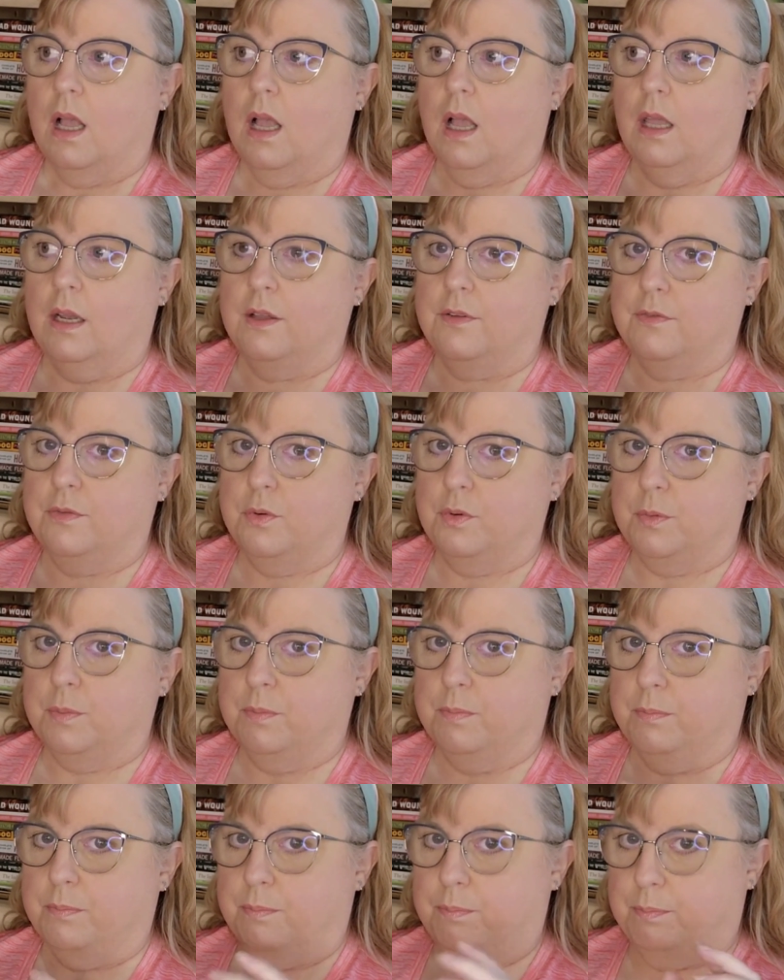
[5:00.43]
and a food
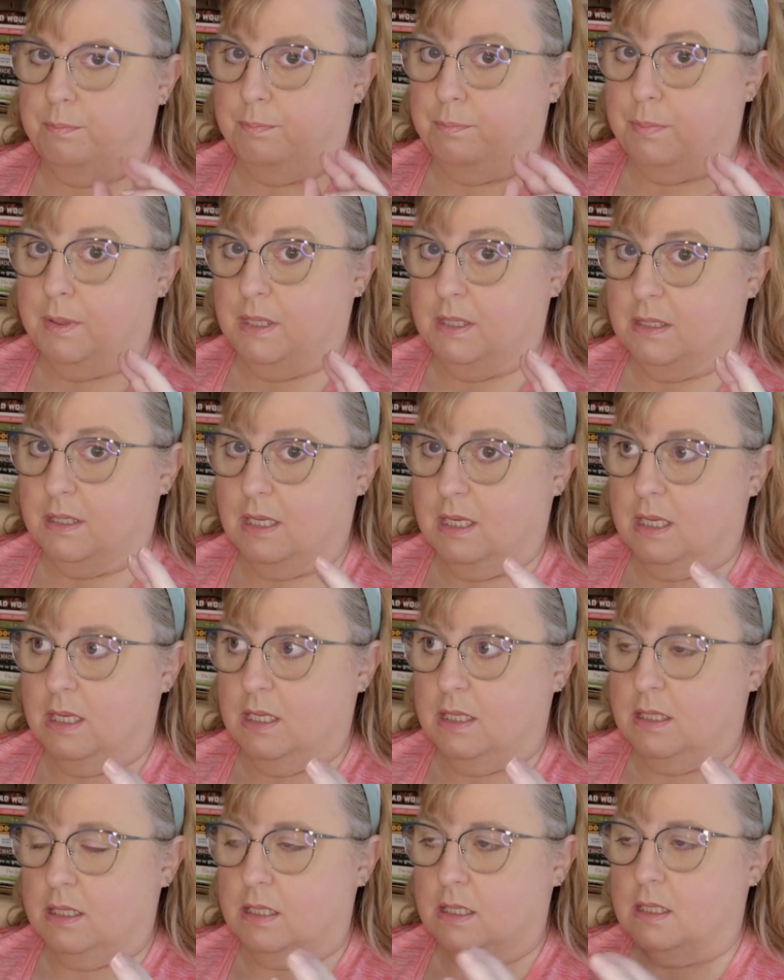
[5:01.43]

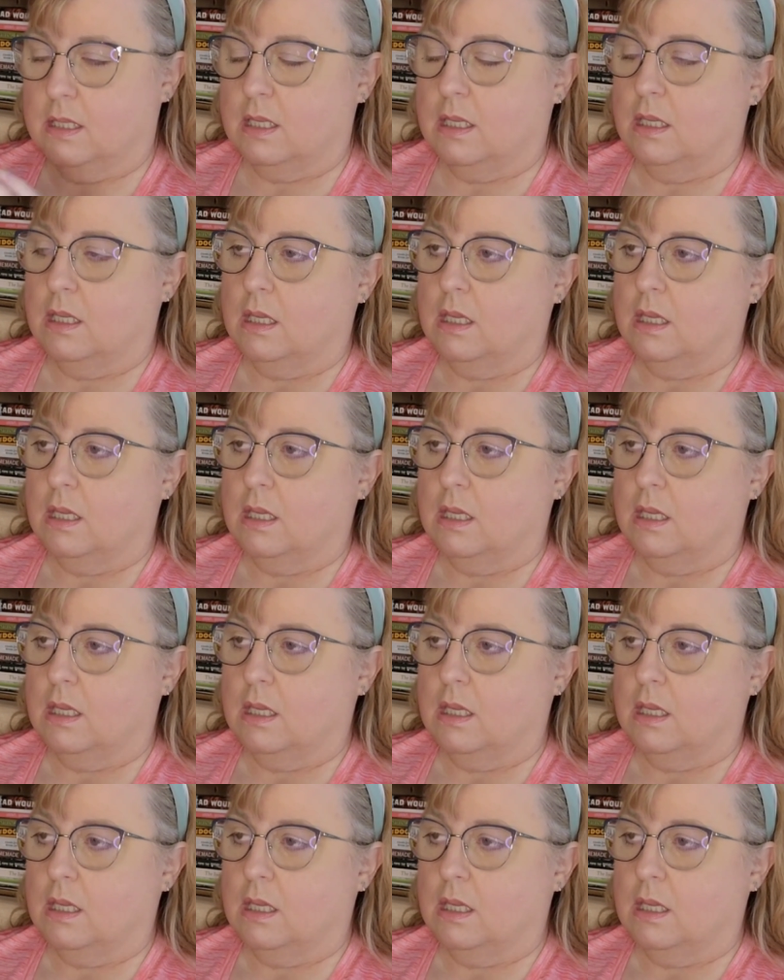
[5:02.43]
business